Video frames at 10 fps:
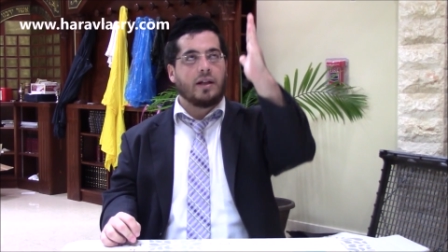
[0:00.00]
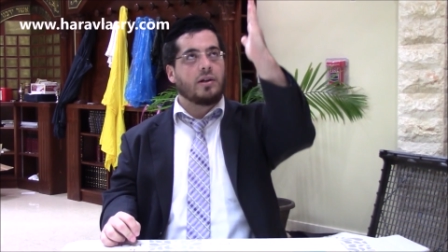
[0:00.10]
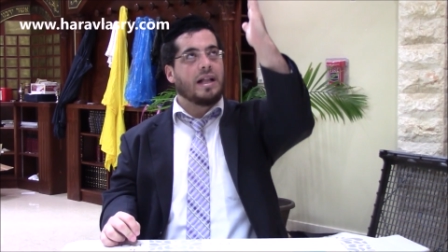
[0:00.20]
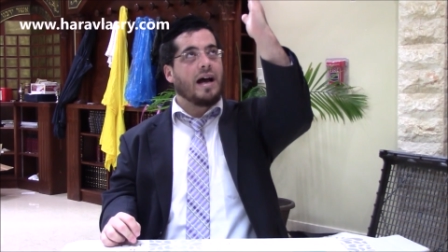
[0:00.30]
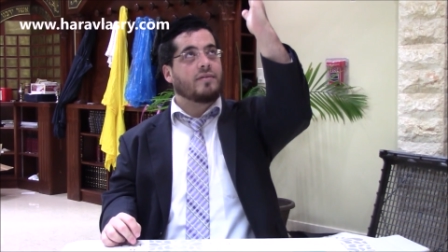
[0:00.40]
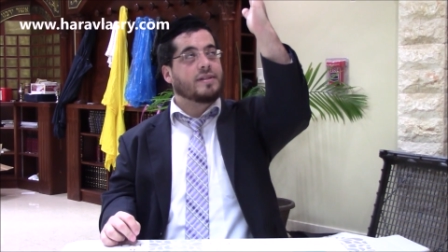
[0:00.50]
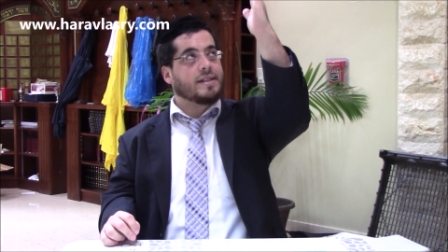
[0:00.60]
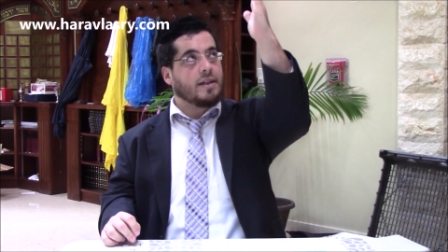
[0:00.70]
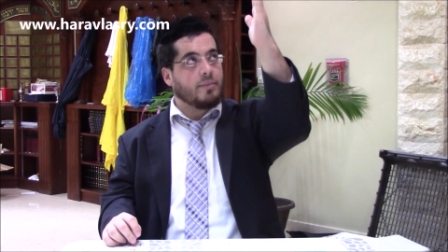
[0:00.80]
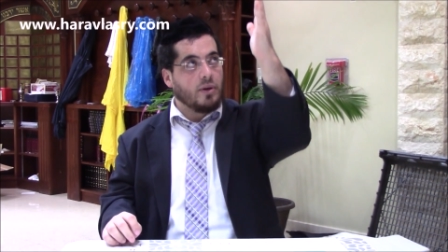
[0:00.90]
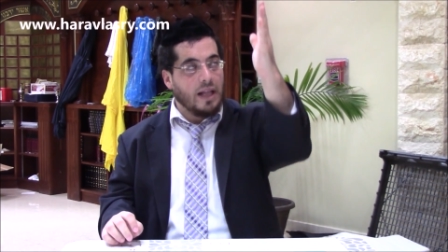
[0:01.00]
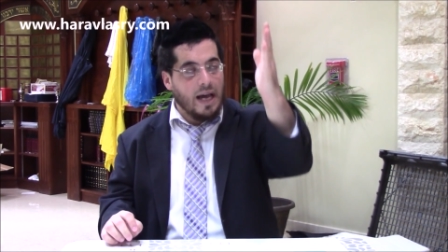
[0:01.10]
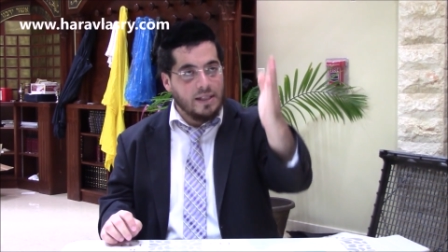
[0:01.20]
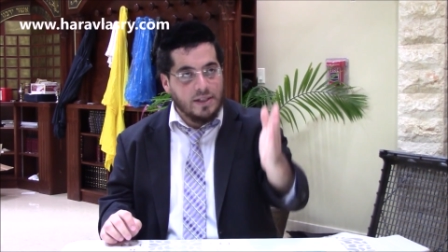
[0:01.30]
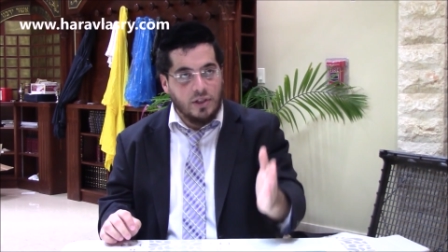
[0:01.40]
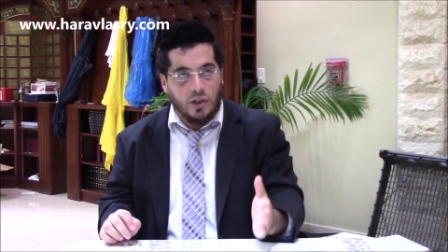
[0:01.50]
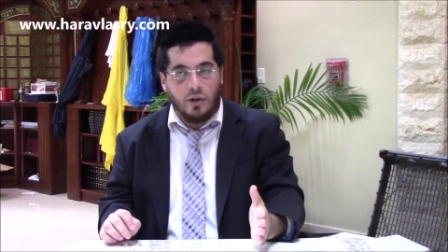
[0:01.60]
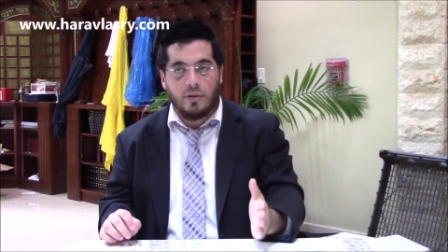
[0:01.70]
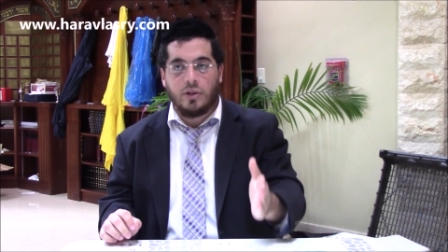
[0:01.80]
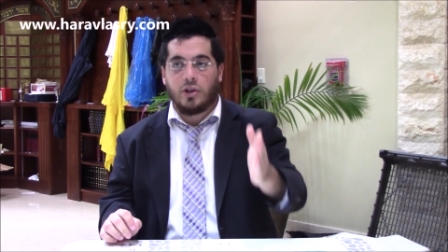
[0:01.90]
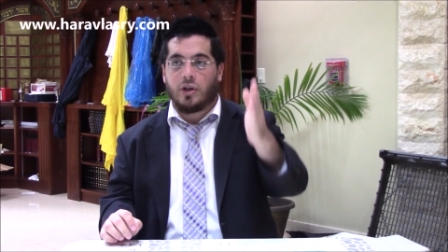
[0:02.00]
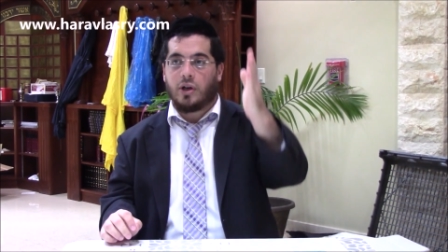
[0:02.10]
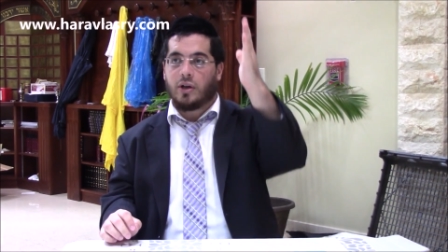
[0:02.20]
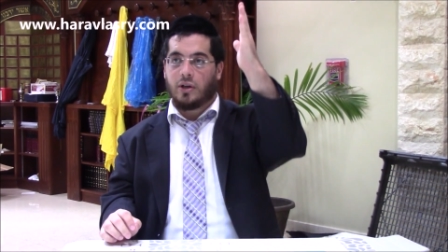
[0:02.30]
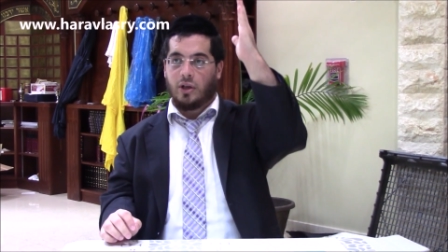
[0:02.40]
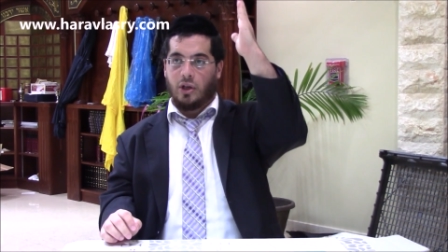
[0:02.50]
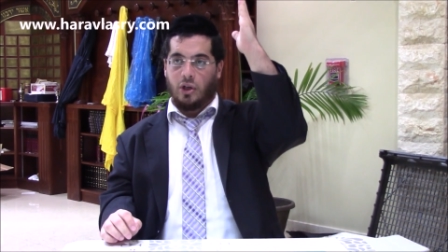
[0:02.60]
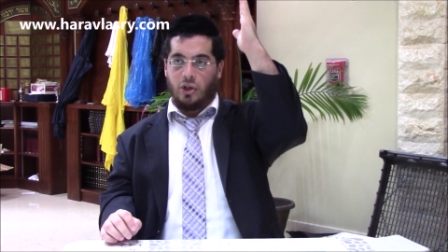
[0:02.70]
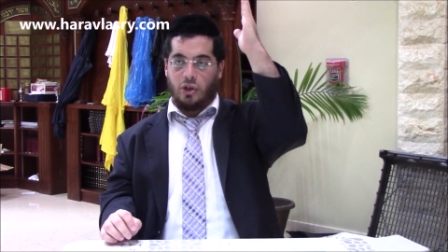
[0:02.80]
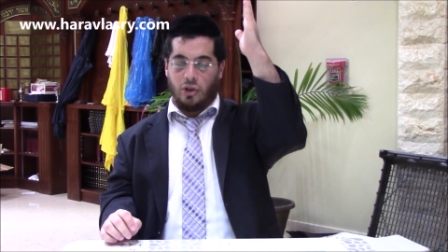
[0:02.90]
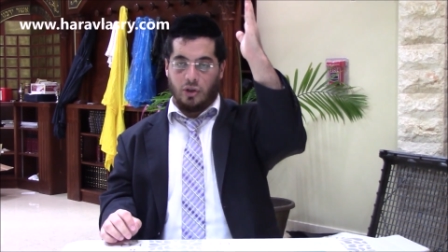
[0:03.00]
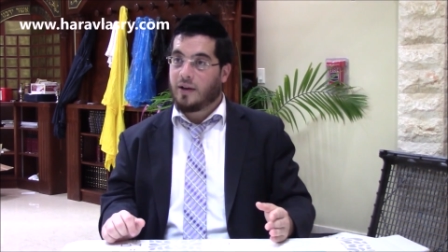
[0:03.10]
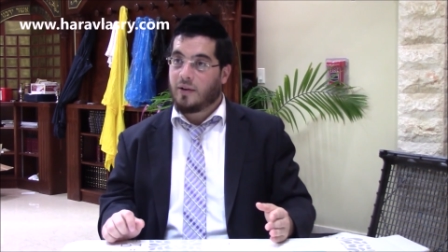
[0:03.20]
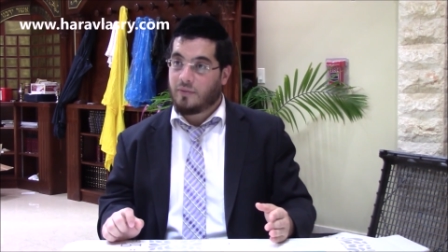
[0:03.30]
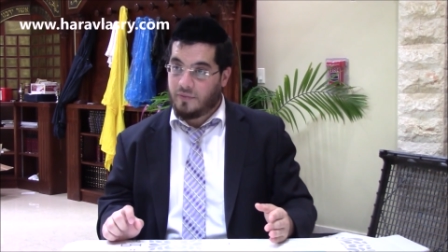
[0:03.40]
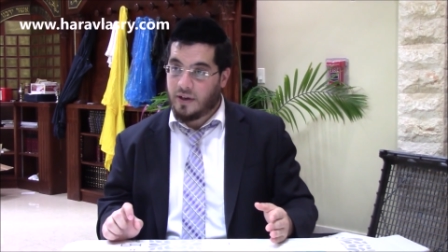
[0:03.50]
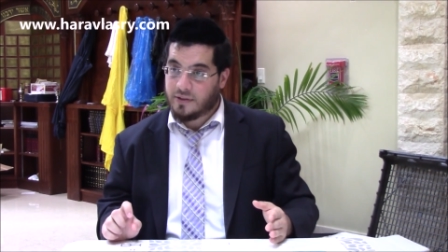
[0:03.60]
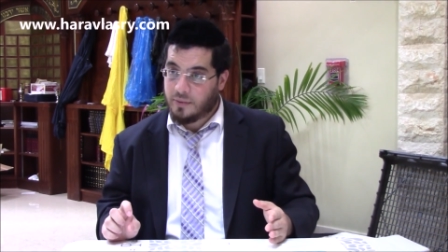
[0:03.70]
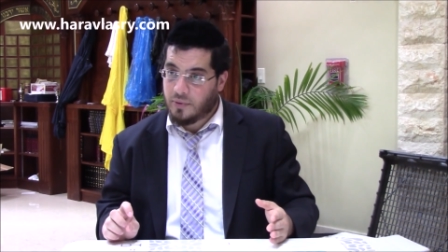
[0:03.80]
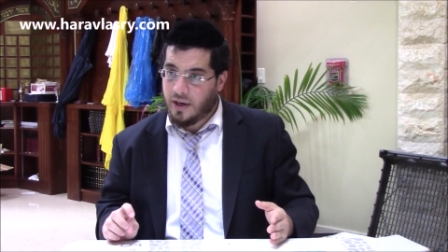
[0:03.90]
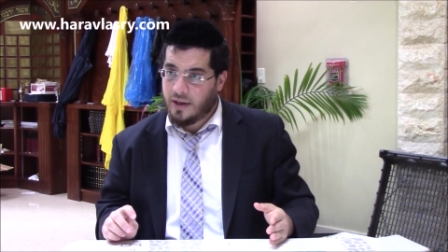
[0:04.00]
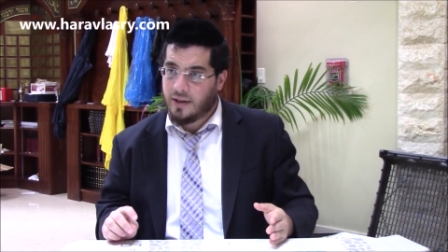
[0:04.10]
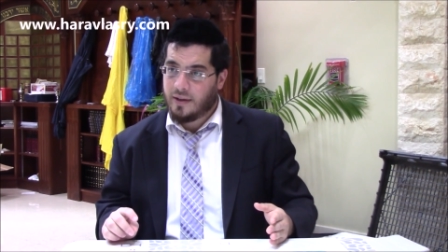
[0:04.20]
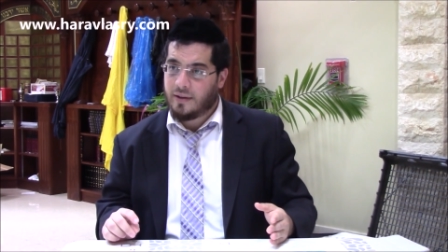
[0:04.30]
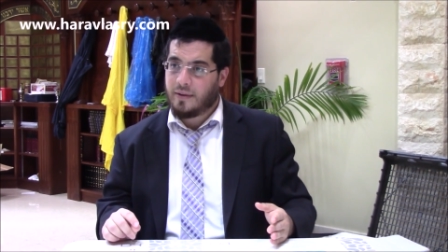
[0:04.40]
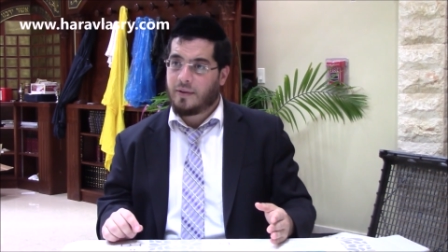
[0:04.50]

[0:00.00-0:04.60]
The lulav symbolize your vertebrae.